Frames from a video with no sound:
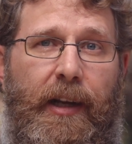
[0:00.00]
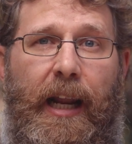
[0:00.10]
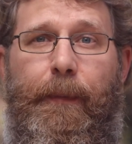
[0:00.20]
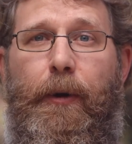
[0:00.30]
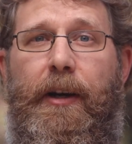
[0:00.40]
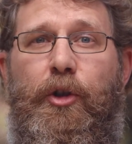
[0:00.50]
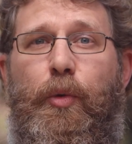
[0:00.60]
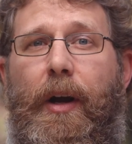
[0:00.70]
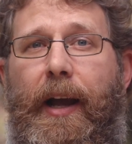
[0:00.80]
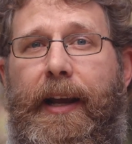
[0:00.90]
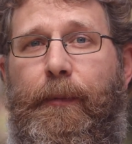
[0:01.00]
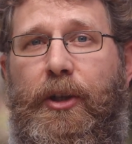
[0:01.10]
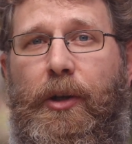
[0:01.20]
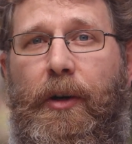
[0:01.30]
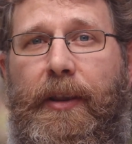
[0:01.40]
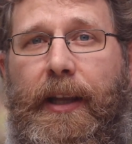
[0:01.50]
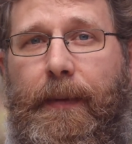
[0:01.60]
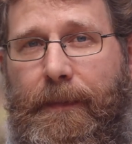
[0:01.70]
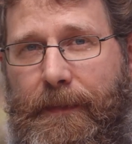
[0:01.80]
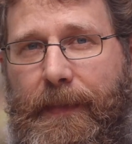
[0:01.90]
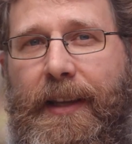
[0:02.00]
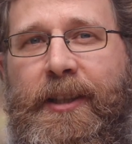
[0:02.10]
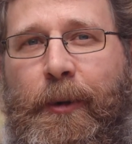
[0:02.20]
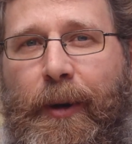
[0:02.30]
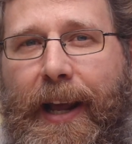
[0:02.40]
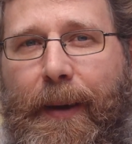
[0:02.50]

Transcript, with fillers: And I'm gonna try and return them and see what